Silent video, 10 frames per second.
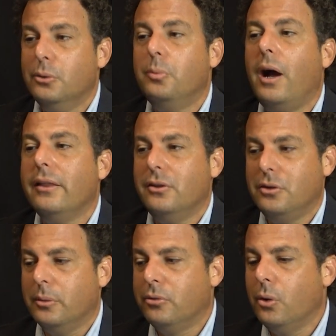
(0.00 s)
you apply the
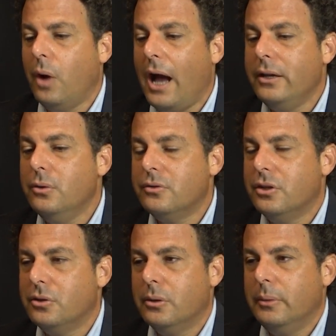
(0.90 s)
term. So I used
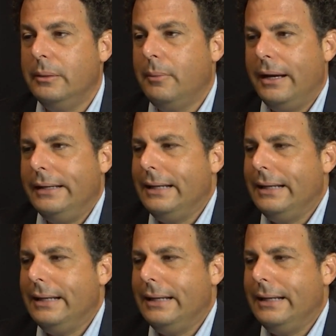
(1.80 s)
the term in my